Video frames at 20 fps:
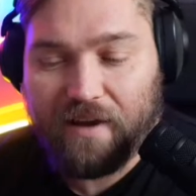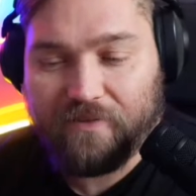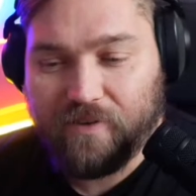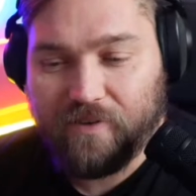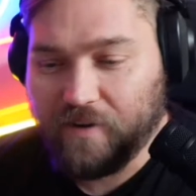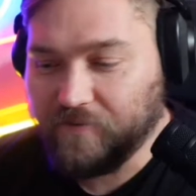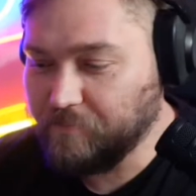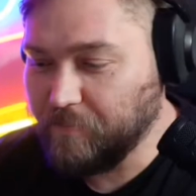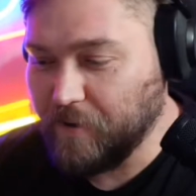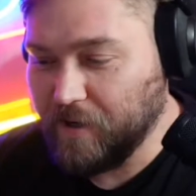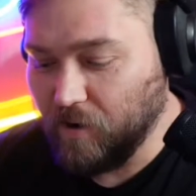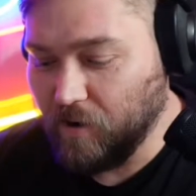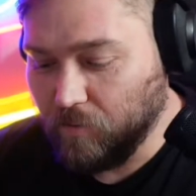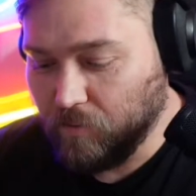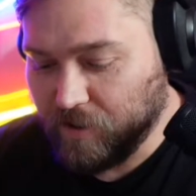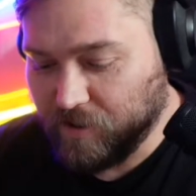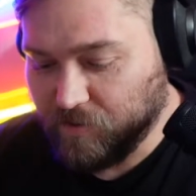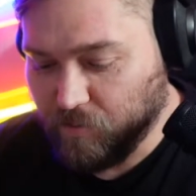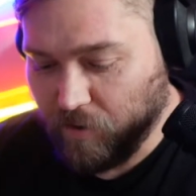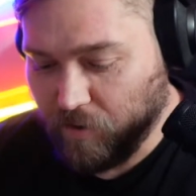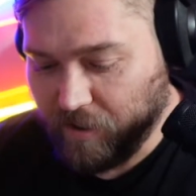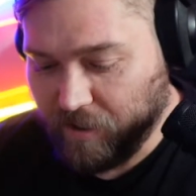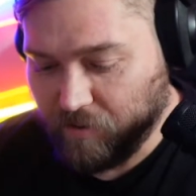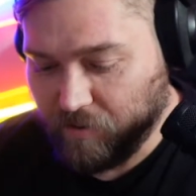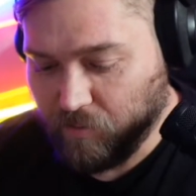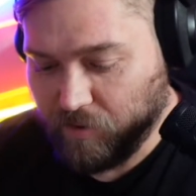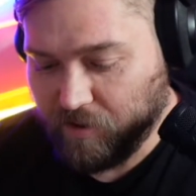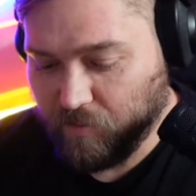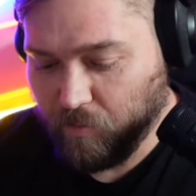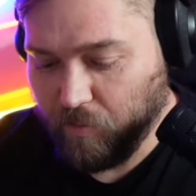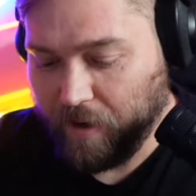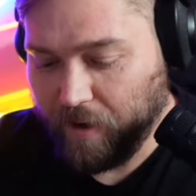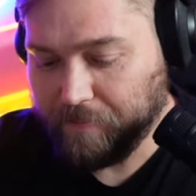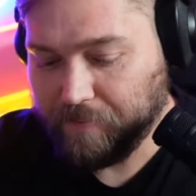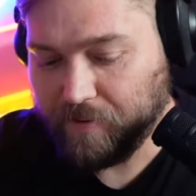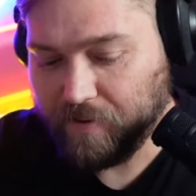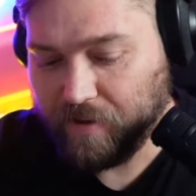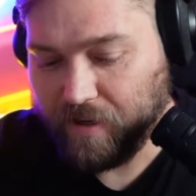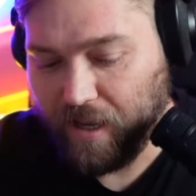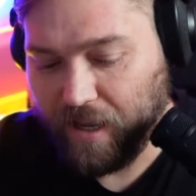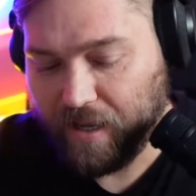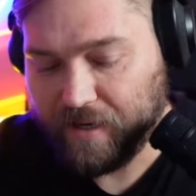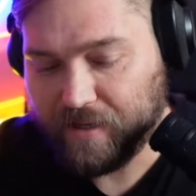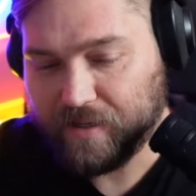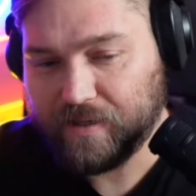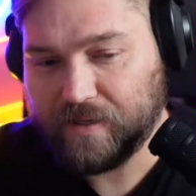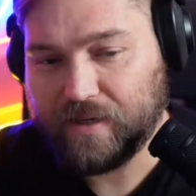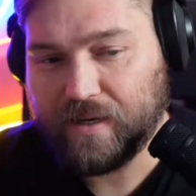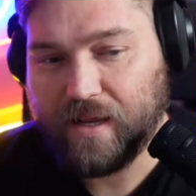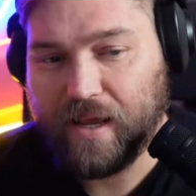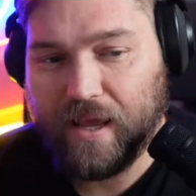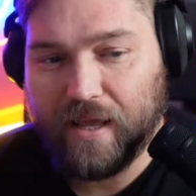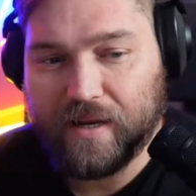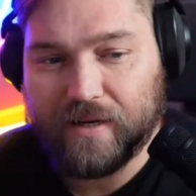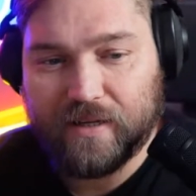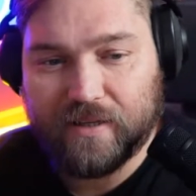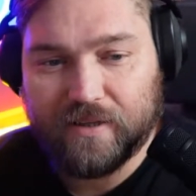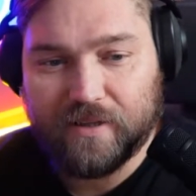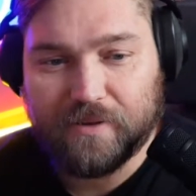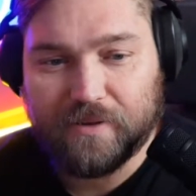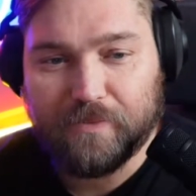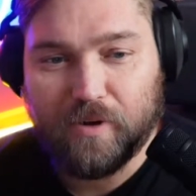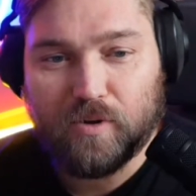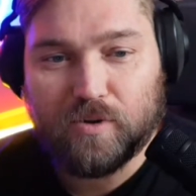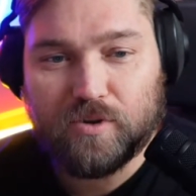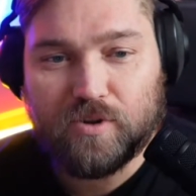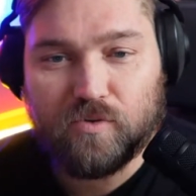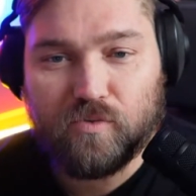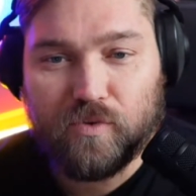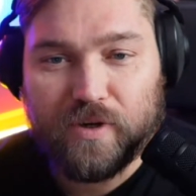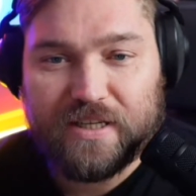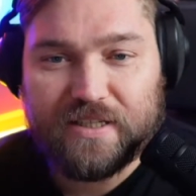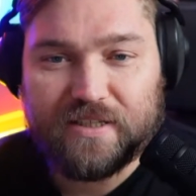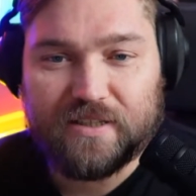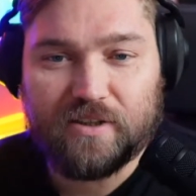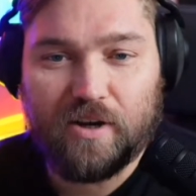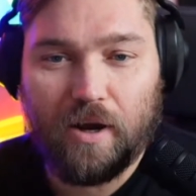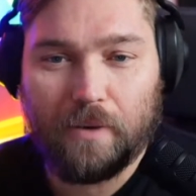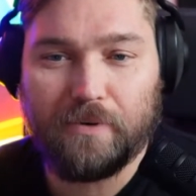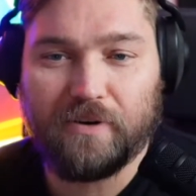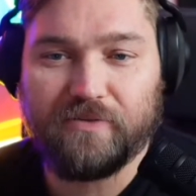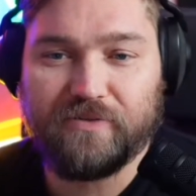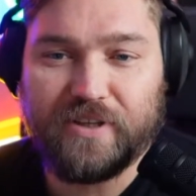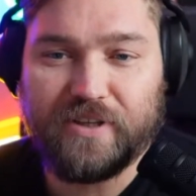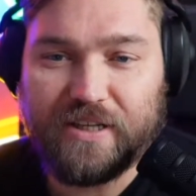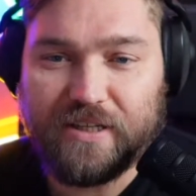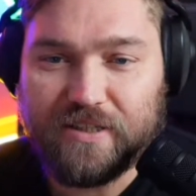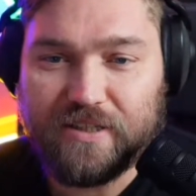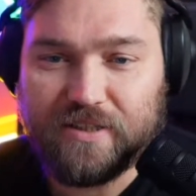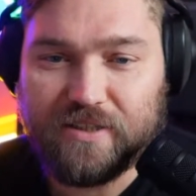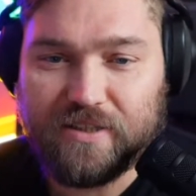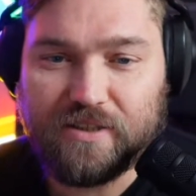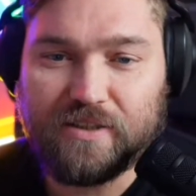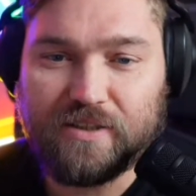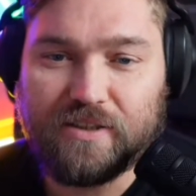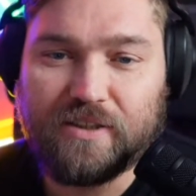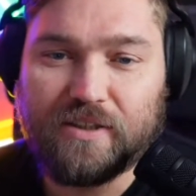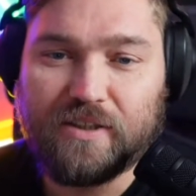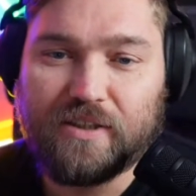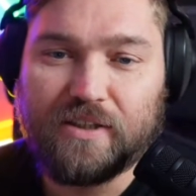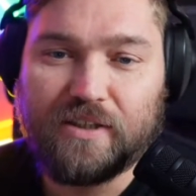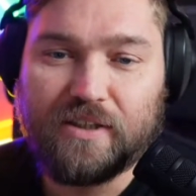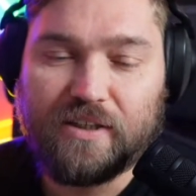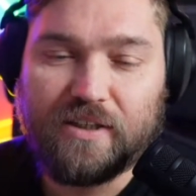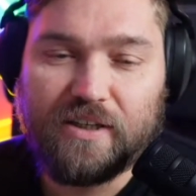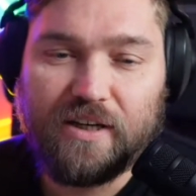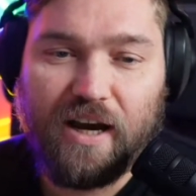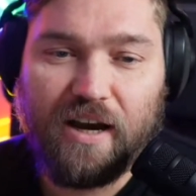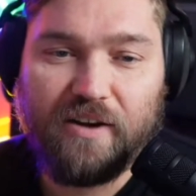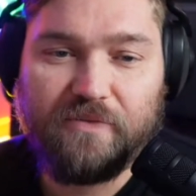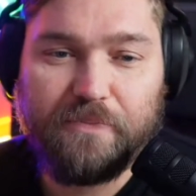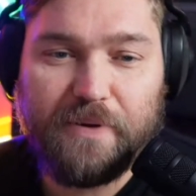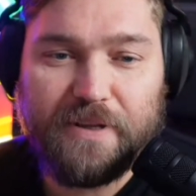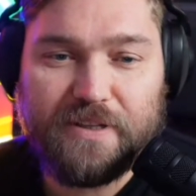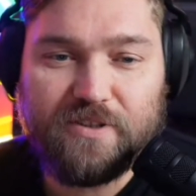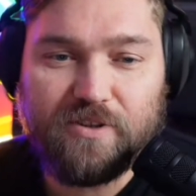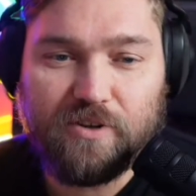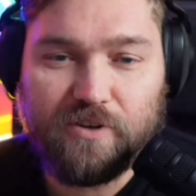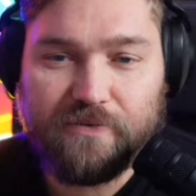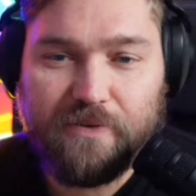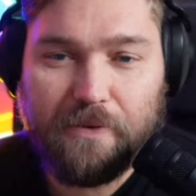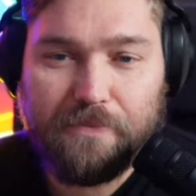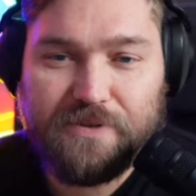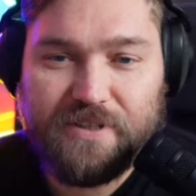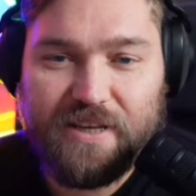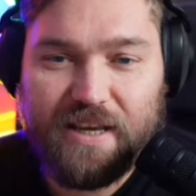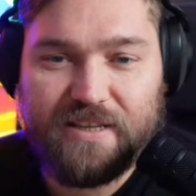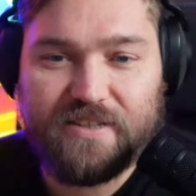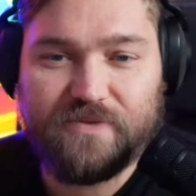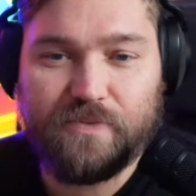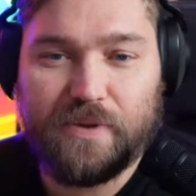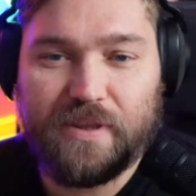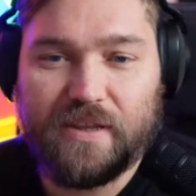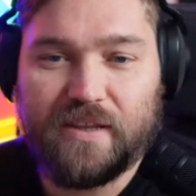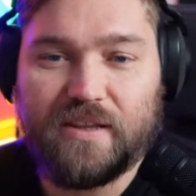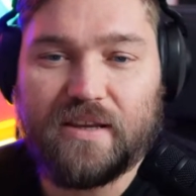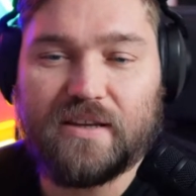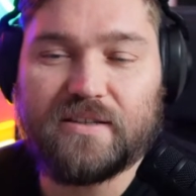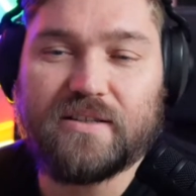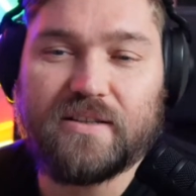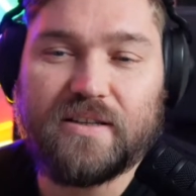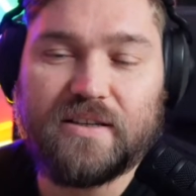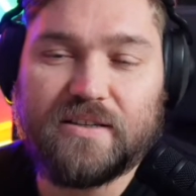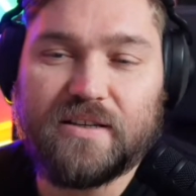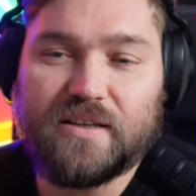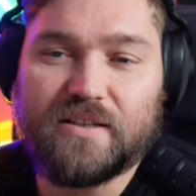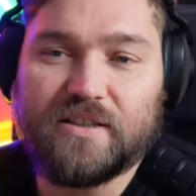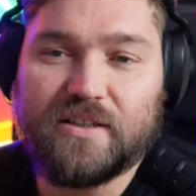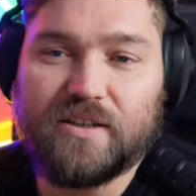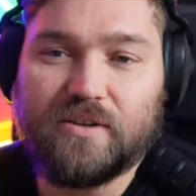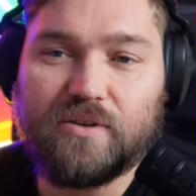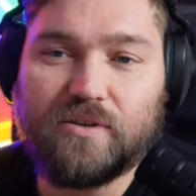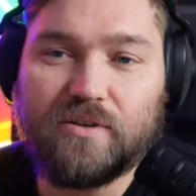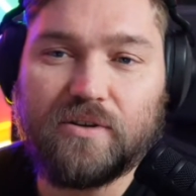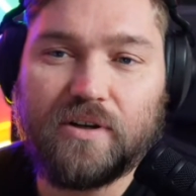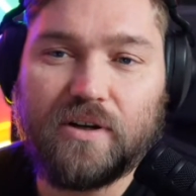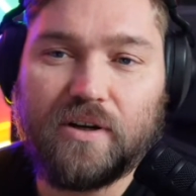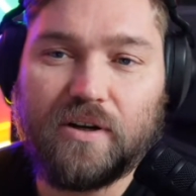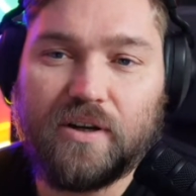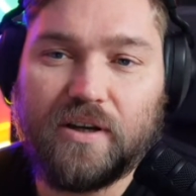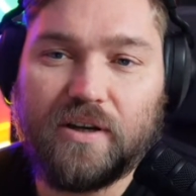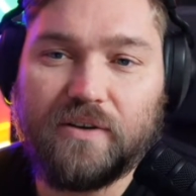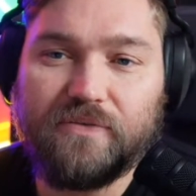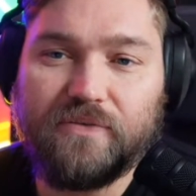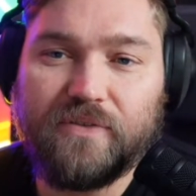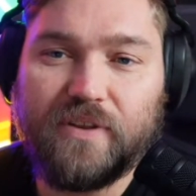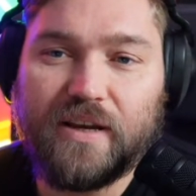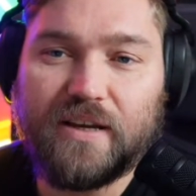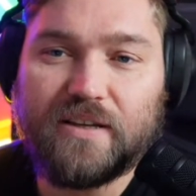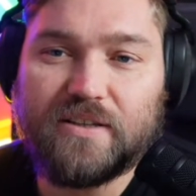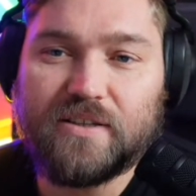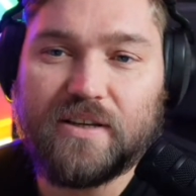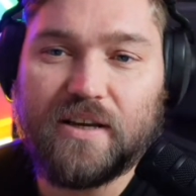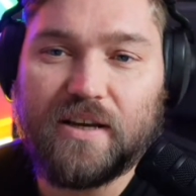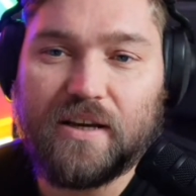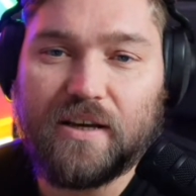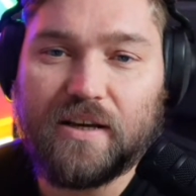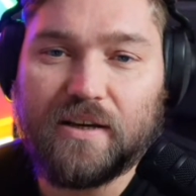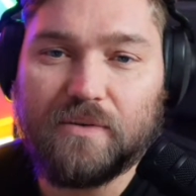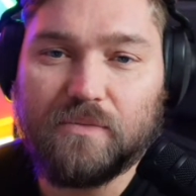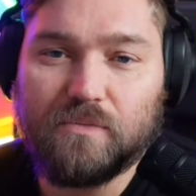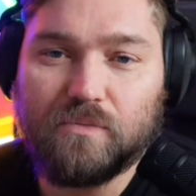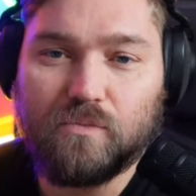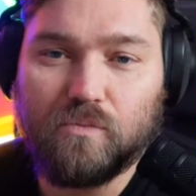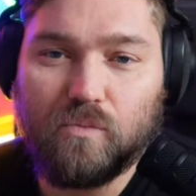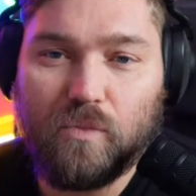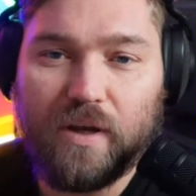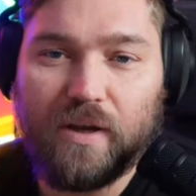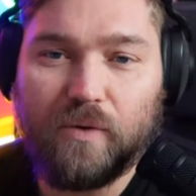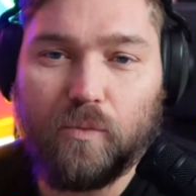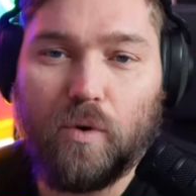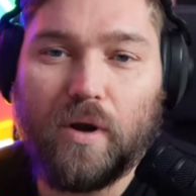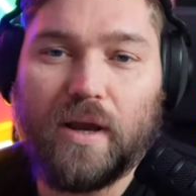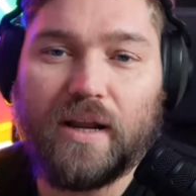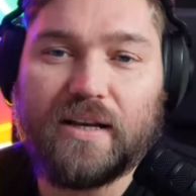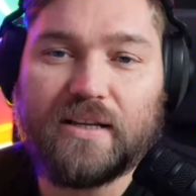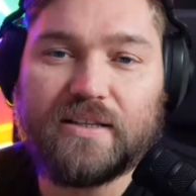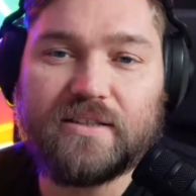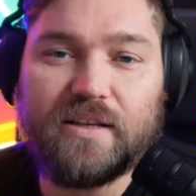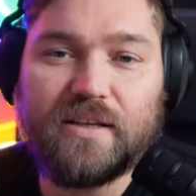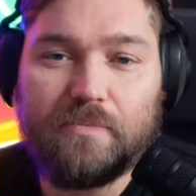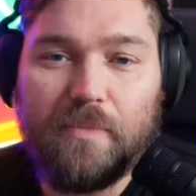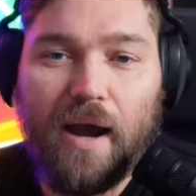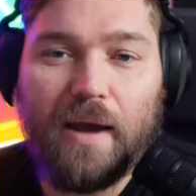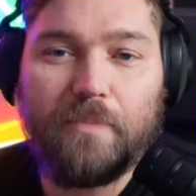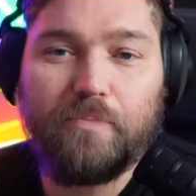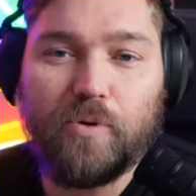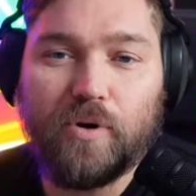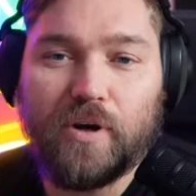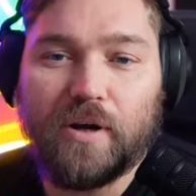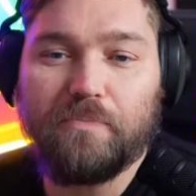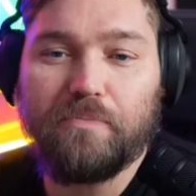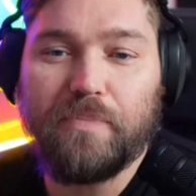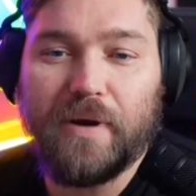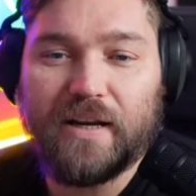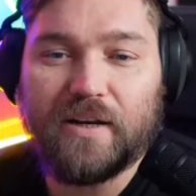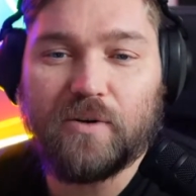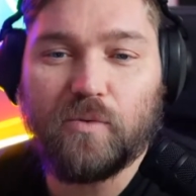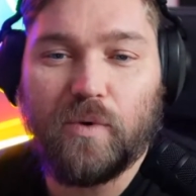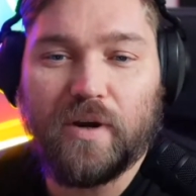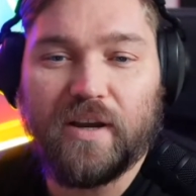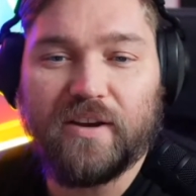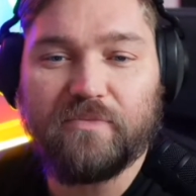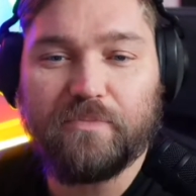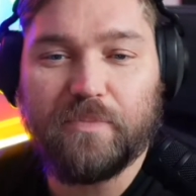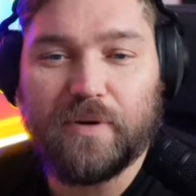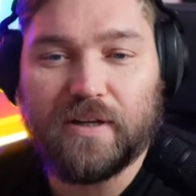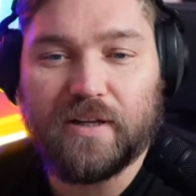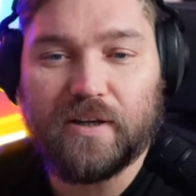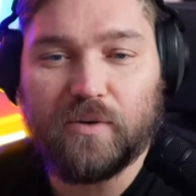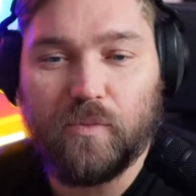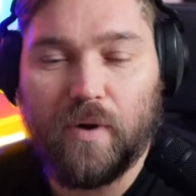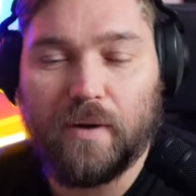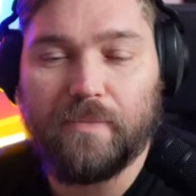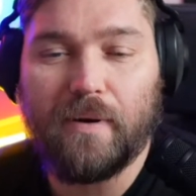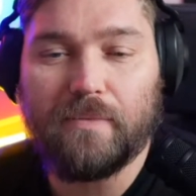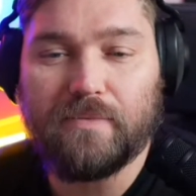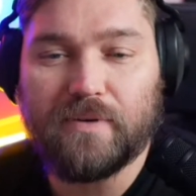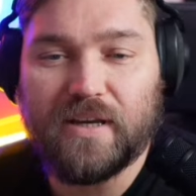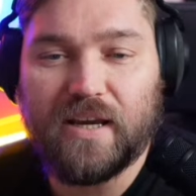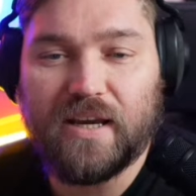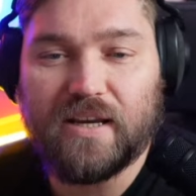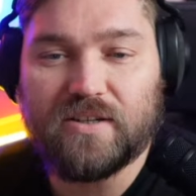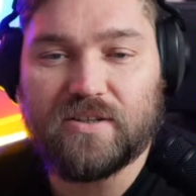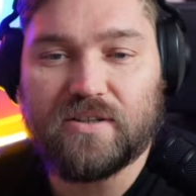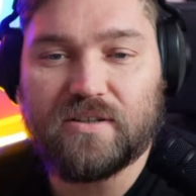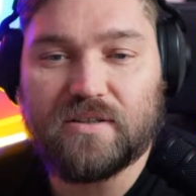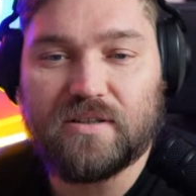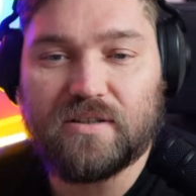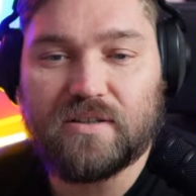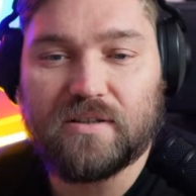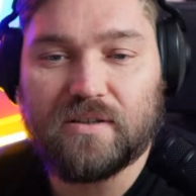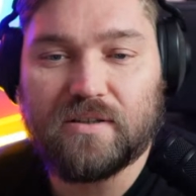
I've been always working with the web, and in the most recent couple of years, I've been sort of obsessed with this idea. If there's at least in my book, a better way of building web applications,